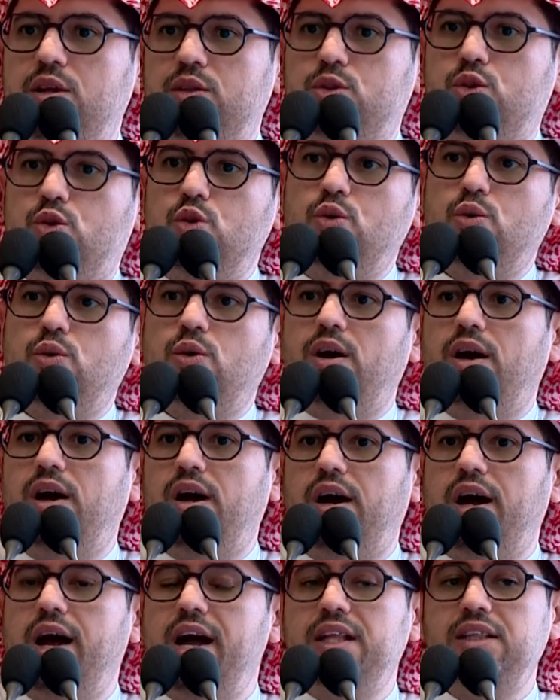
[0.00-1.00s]
to
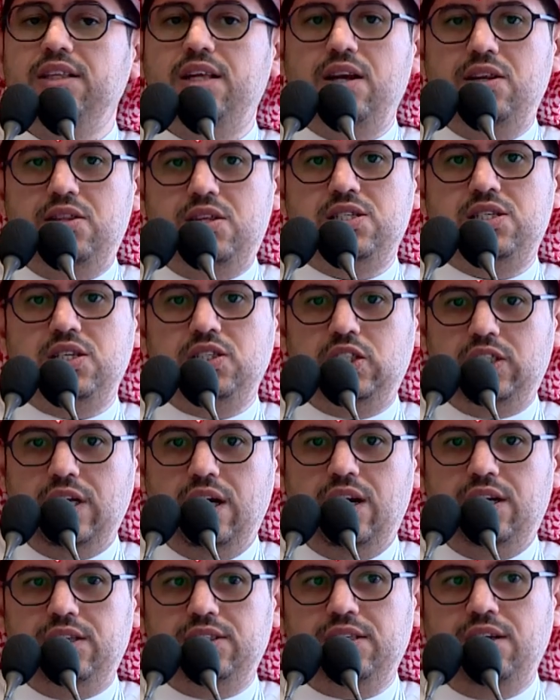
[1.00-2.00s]
handle this
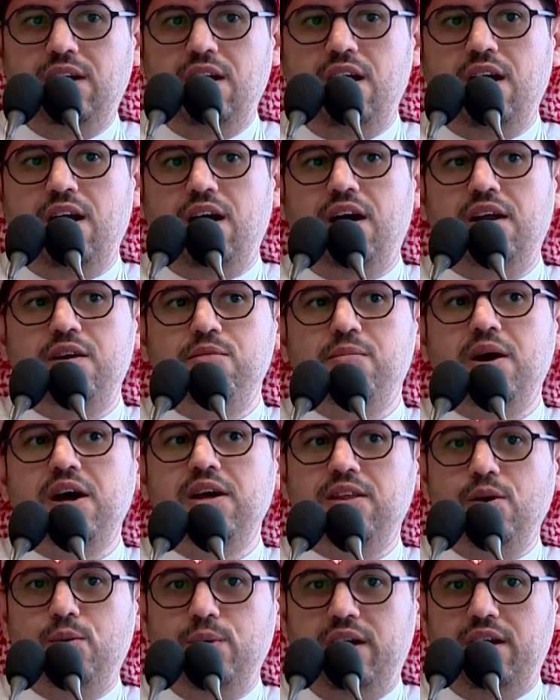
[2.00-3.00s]
challenge. And by
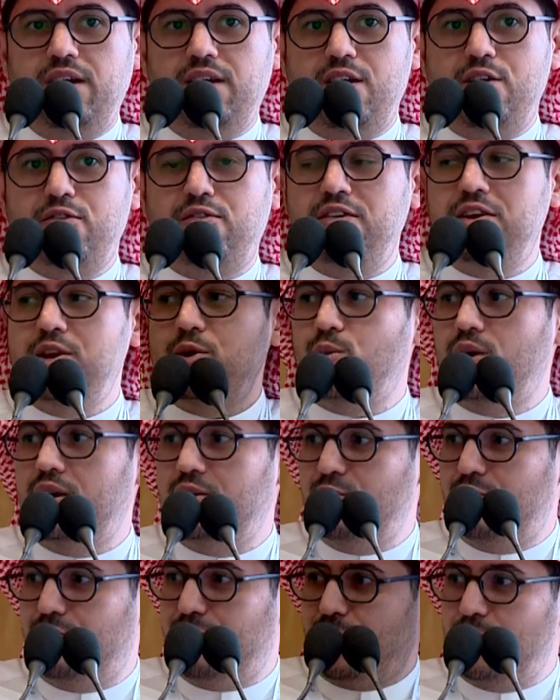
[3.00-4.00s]
the way, if
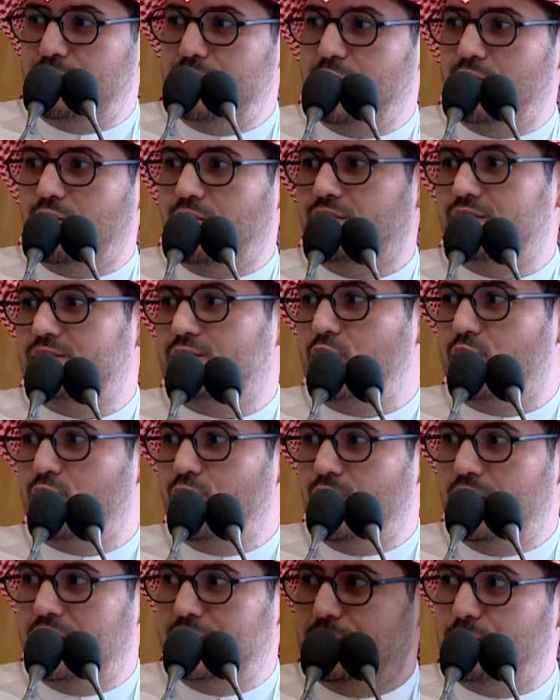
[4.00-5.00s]
anyone from you,
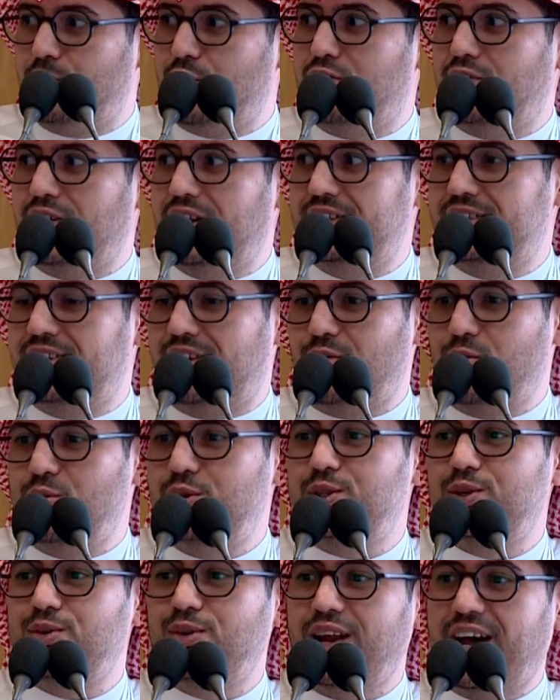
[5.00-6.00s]
technology provider,
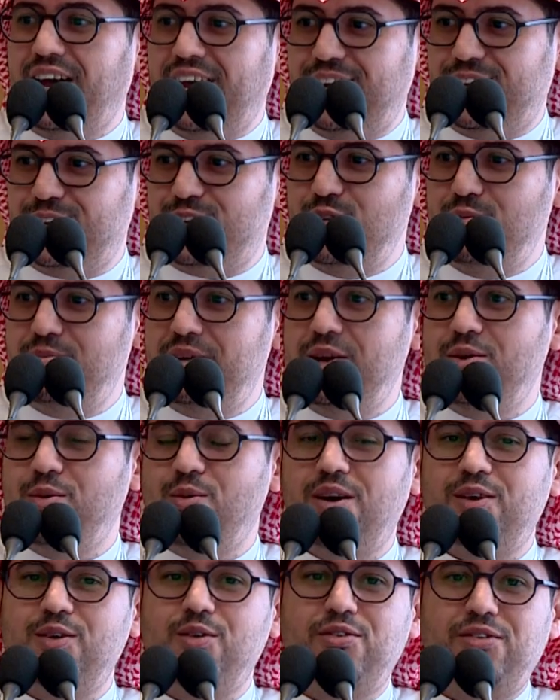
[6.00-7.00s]
would you like to be
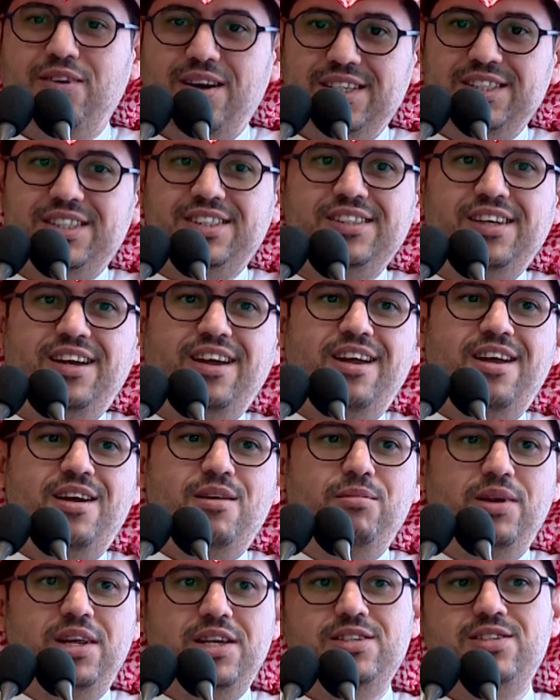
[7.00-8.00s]
one of us,
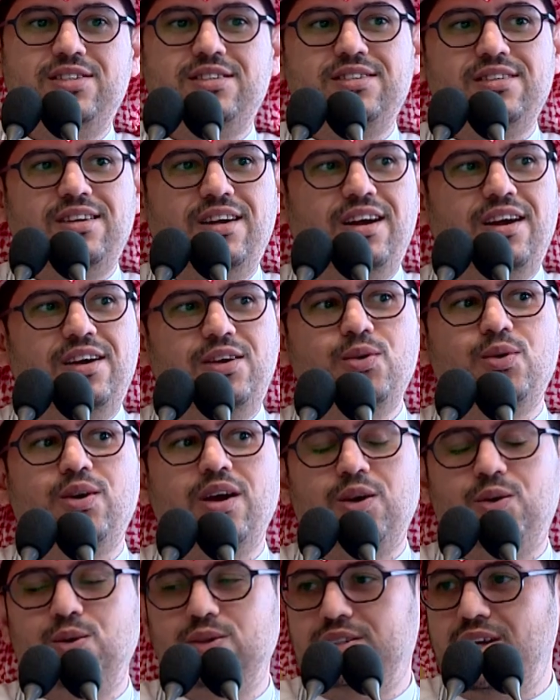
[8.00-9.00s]
please, you
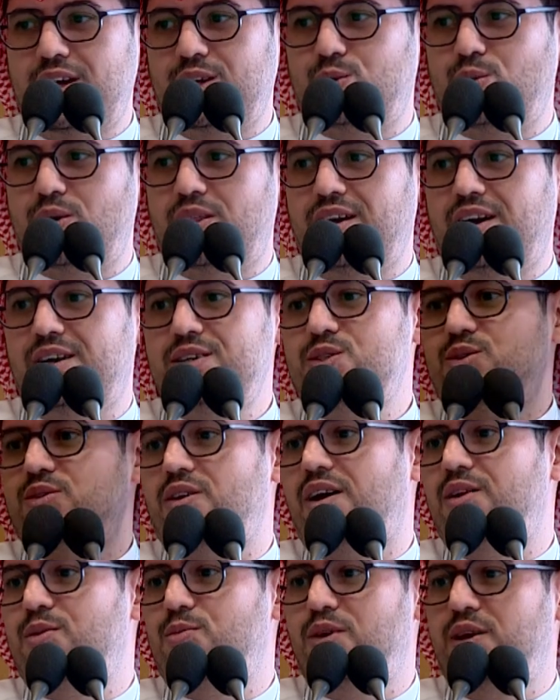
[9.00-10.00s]
can contact with us,
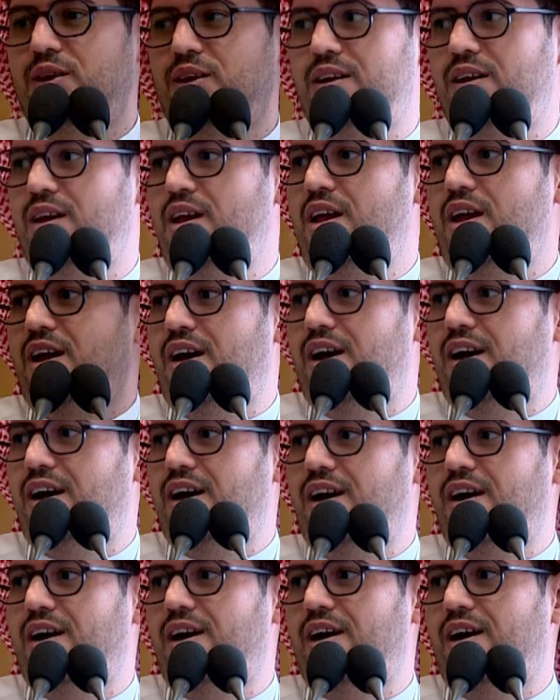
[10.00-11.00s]
and
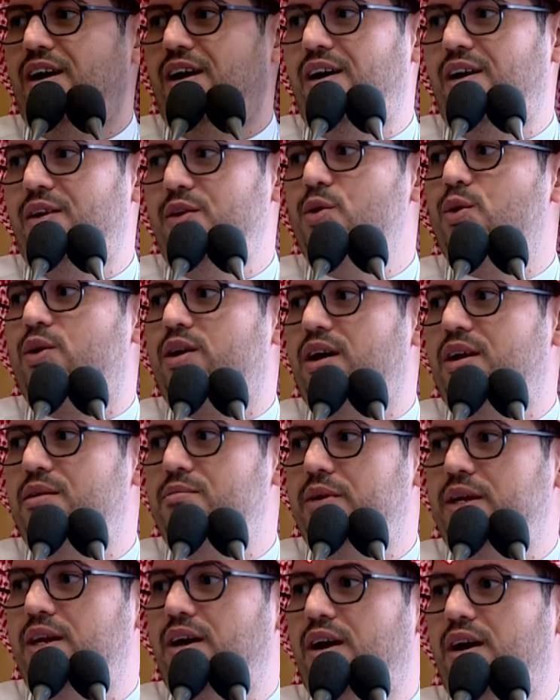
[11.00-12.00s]
you can
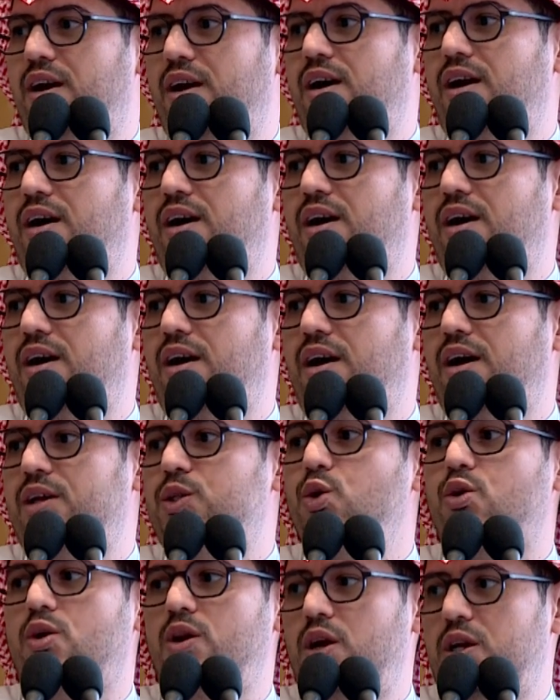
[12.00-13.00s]
be a
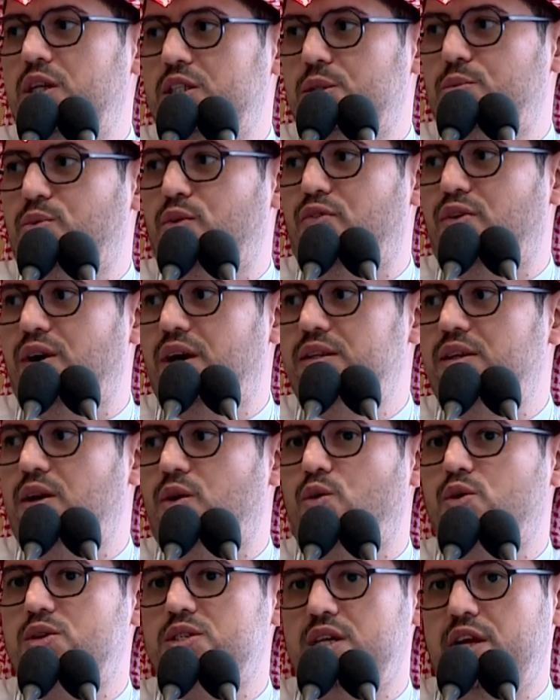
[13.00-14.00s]
technology provider
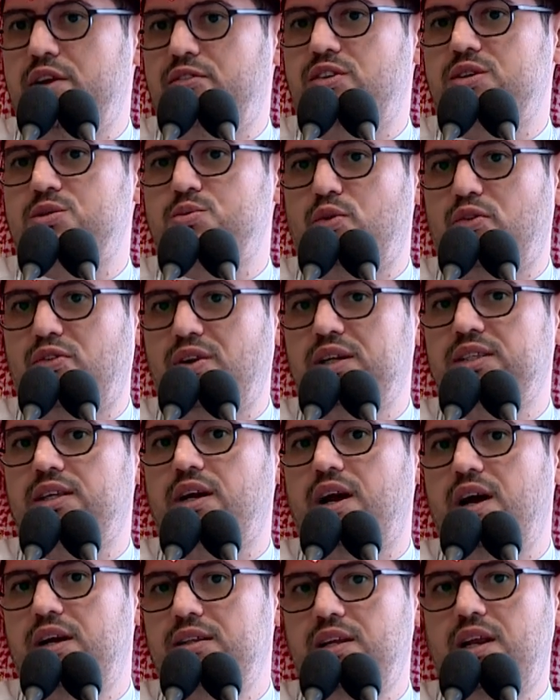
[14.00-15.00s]
or service provider
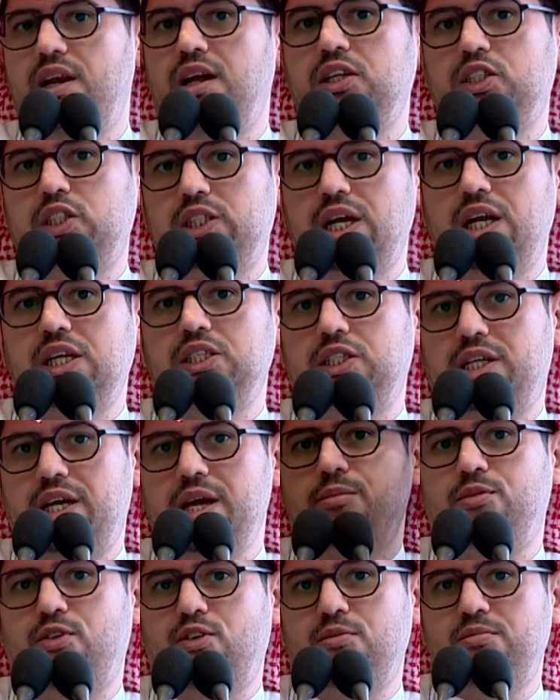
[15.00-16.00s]
handling challenge
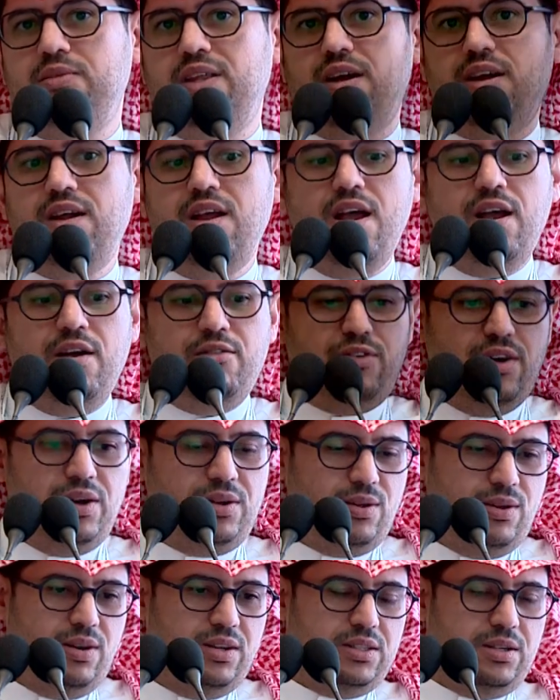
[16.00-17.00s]
came from the
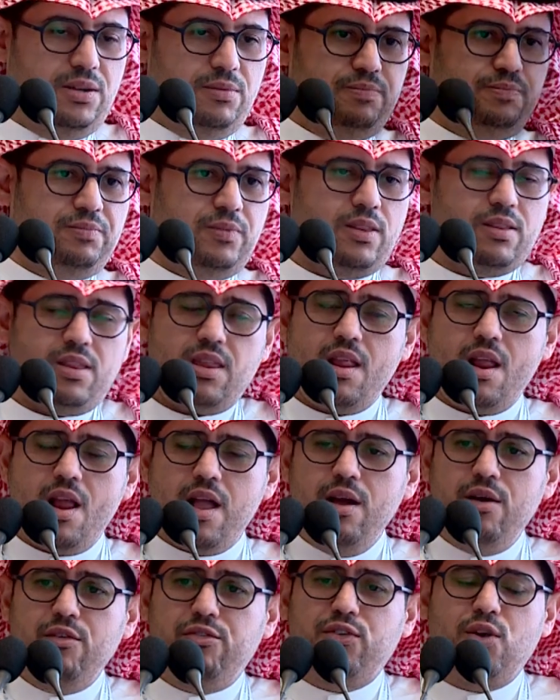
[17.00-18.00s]
faculty,
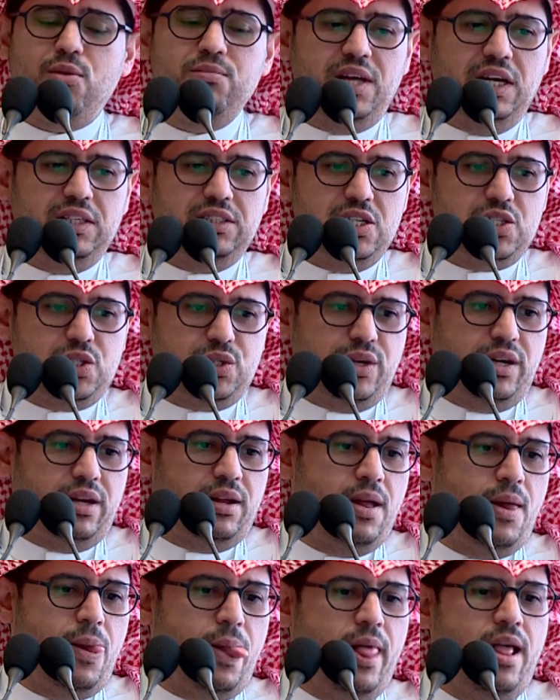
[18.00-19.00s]
from the industry.
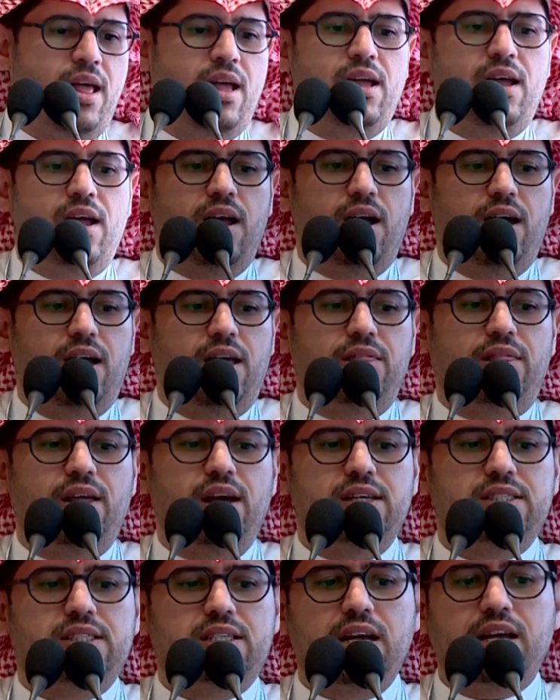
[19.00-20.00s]

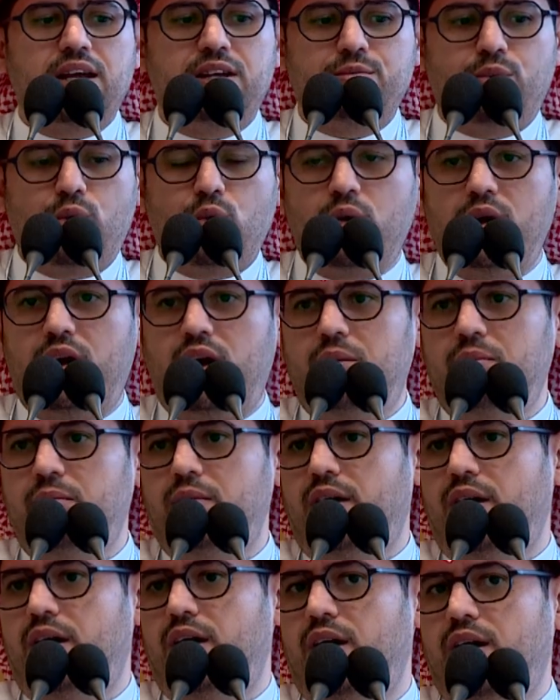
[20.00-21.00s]
The second program,
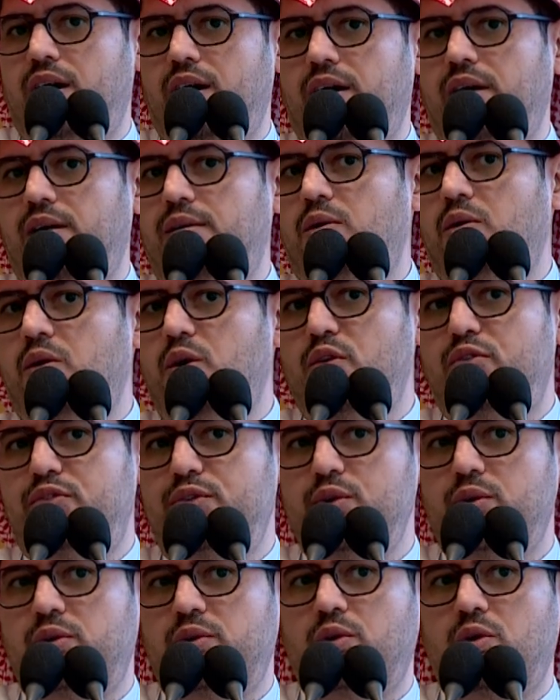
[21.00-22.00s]
all of
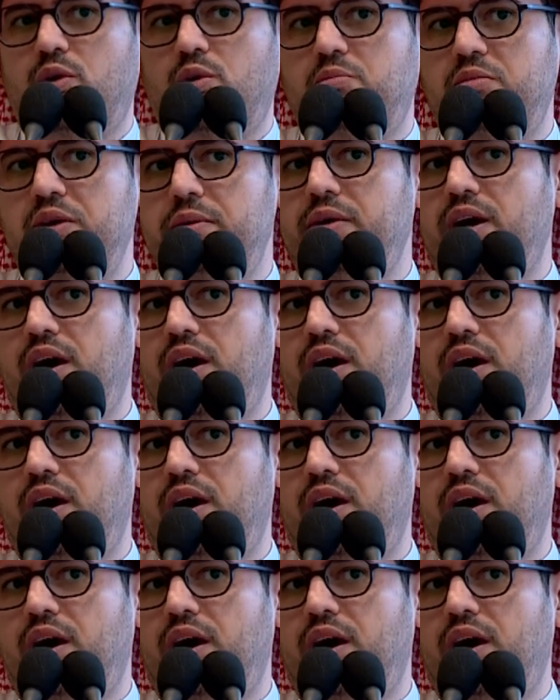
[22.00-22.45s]
you know maybe